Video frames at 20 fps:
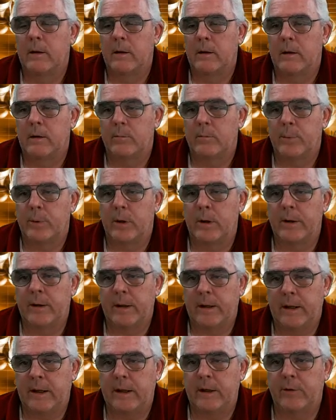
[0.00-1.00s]
And pawn to
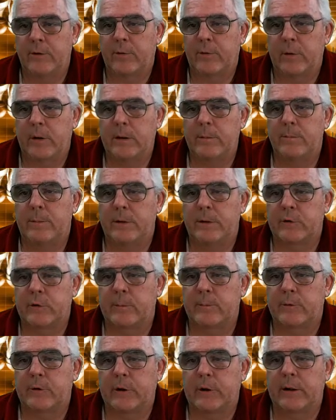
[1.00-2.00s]
a3,
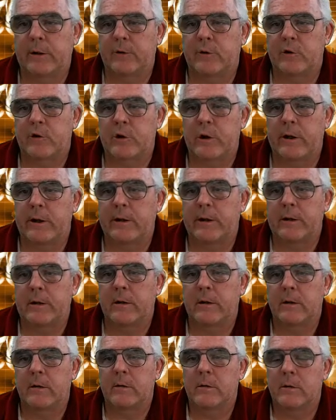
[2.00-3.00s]
bishop takes check,
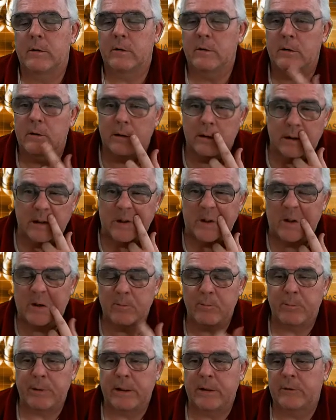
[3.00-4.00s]

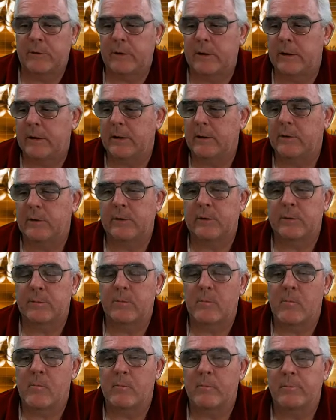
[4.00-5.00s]
and b takes.
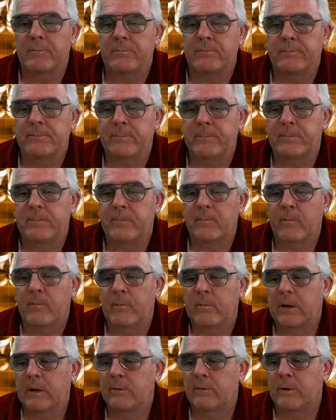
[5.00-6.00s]

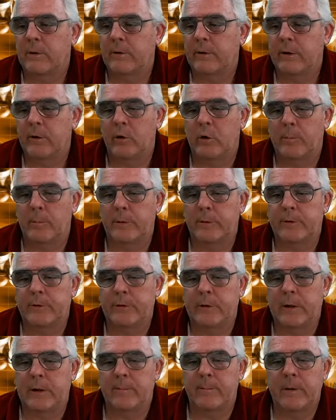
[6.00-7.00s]
A very normal
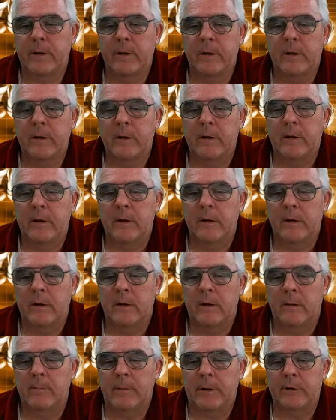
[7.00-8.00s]
setup.
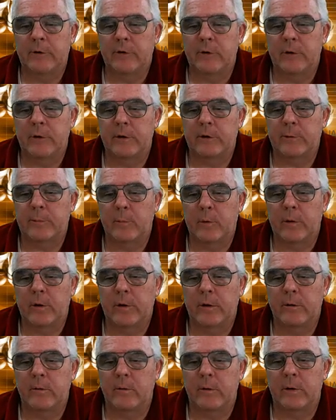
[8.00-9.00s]
I mentioned this
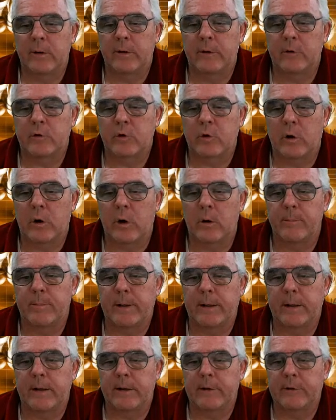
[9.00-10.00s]
morning one of the
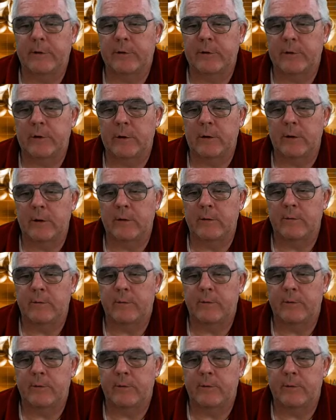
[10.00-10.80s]
drawbacks of